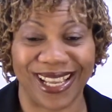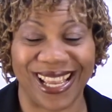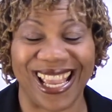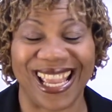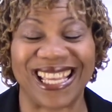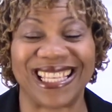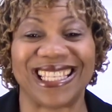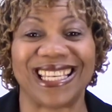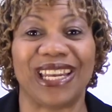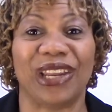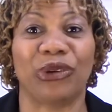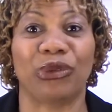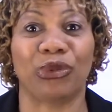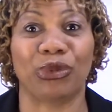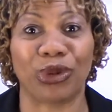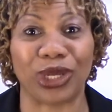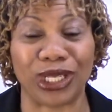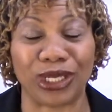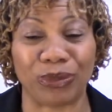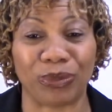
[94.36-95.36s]
Is it a
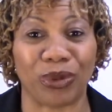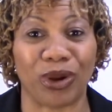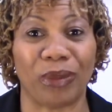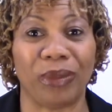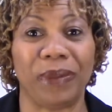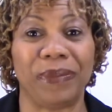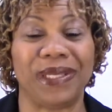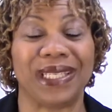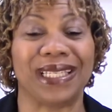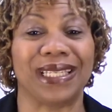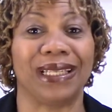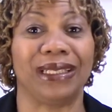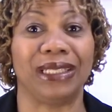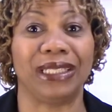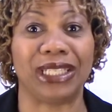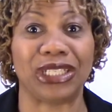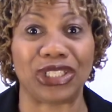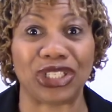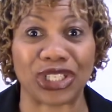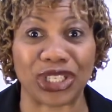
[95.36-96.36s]
real problem? Is it a
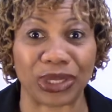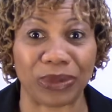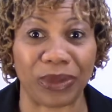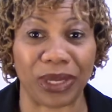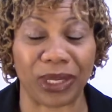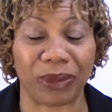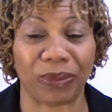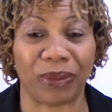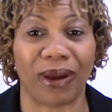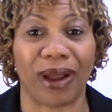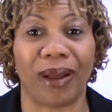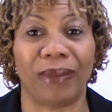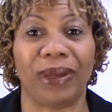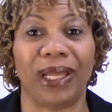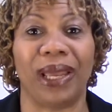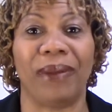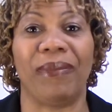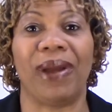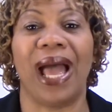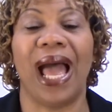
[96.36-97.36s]
legitimate
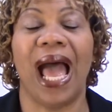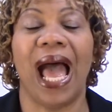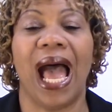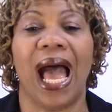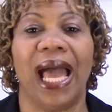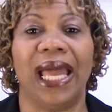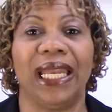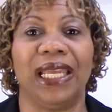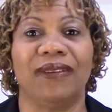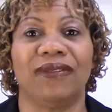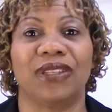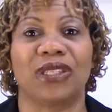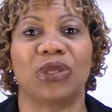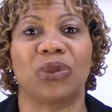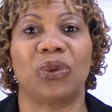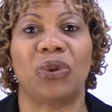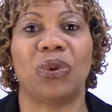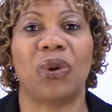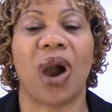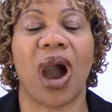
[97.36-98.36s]
problem? And if
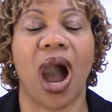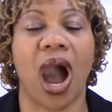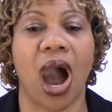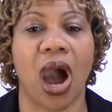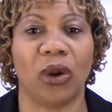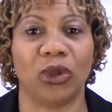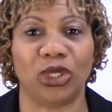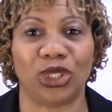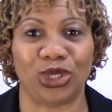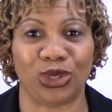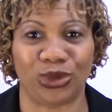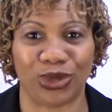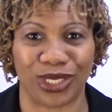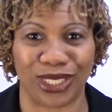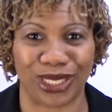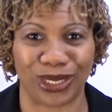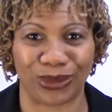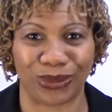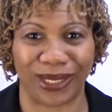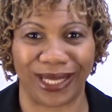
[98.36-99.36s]
so, how do you
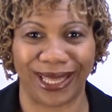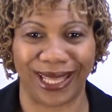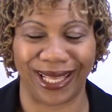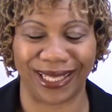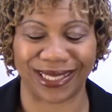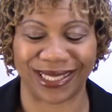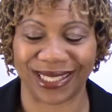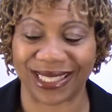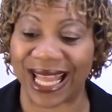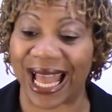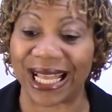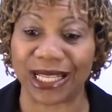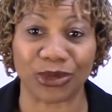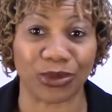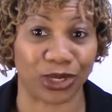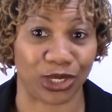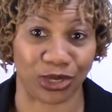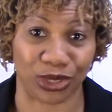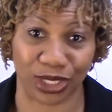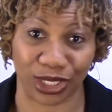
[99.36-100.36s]
deal with it? That's
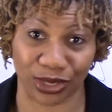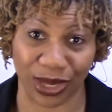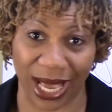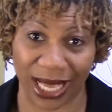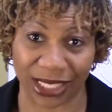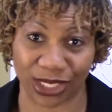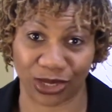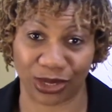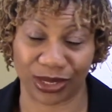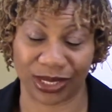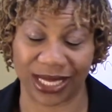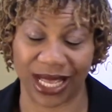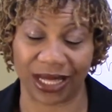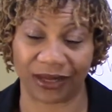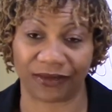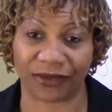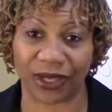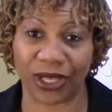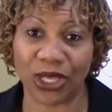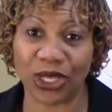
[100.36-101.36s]
what you need to ask
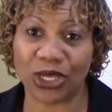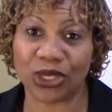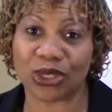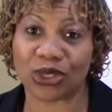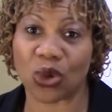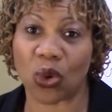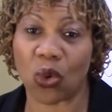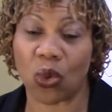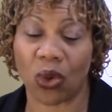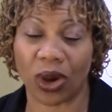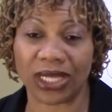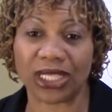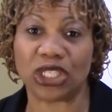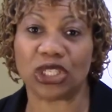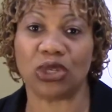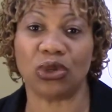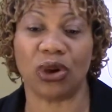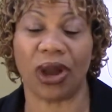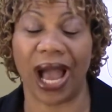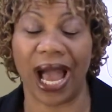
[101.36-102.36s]
yourself. So once
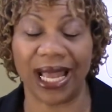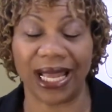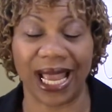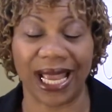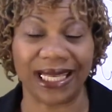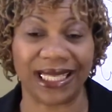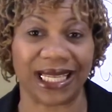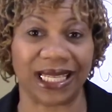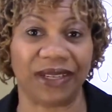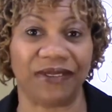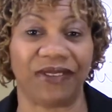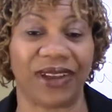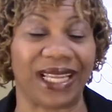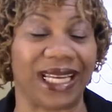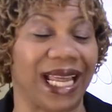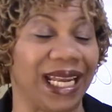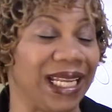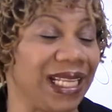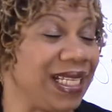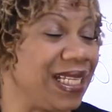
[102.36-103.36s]
you identify
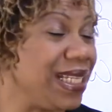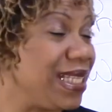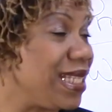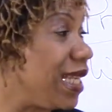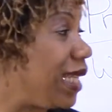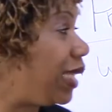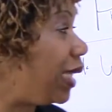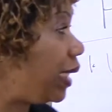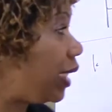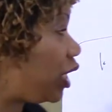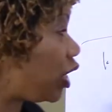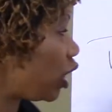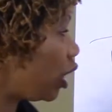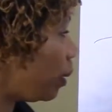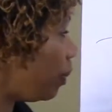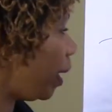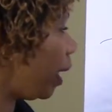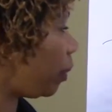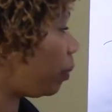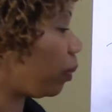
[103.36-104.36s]
that it is a
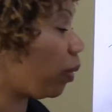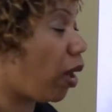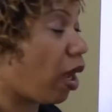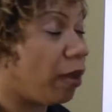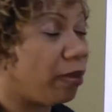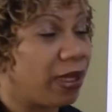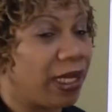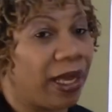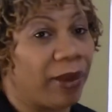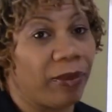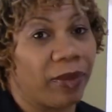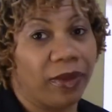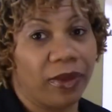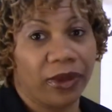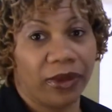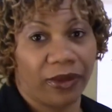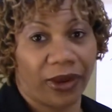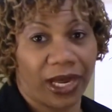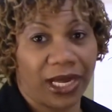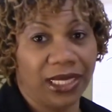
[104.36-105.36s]
legitimate problem,
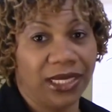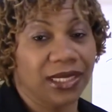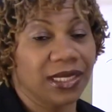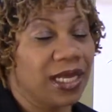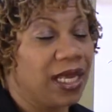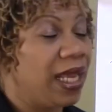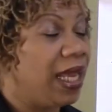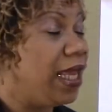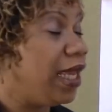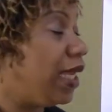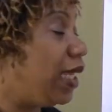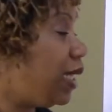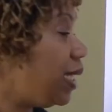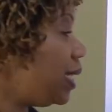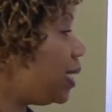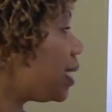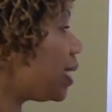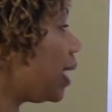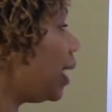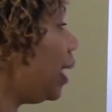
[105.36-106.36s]
right? It
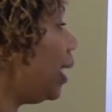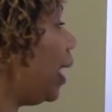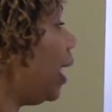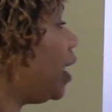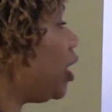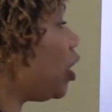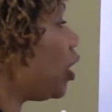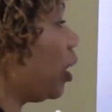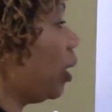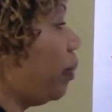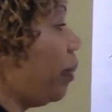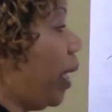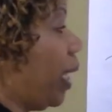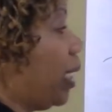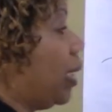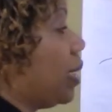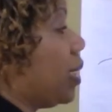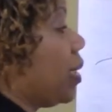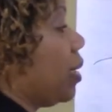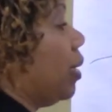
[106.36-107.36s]
is
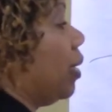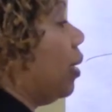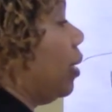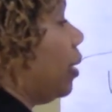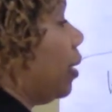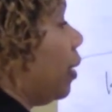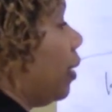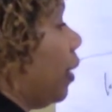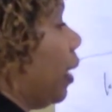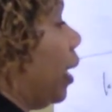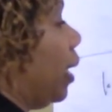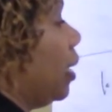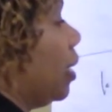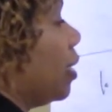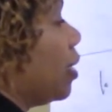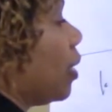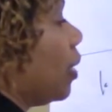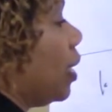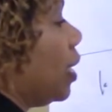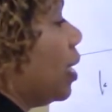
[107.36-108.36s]
legitimate, right?
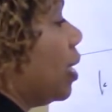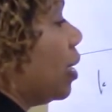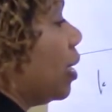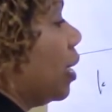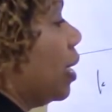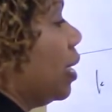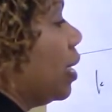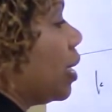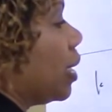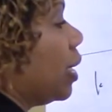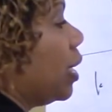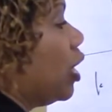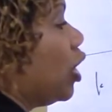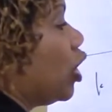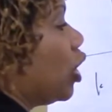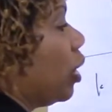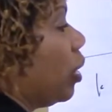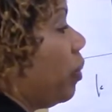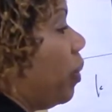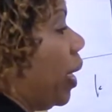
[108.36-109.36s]
So it's
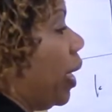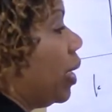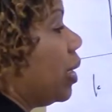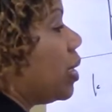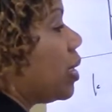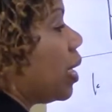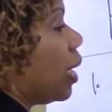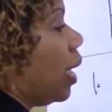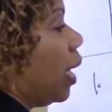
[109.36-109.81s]
legitimate.